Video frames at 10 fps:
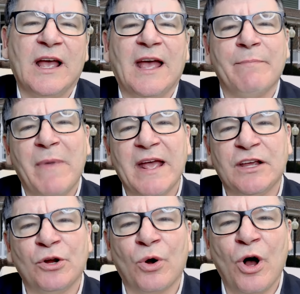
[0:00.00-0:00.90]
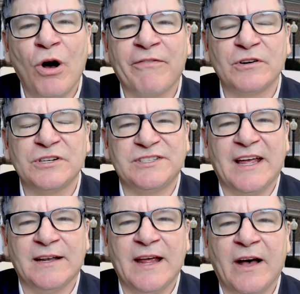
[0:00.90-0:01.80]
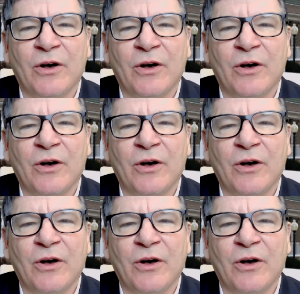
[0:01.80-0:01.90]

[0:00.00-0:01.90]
and make your offer stand out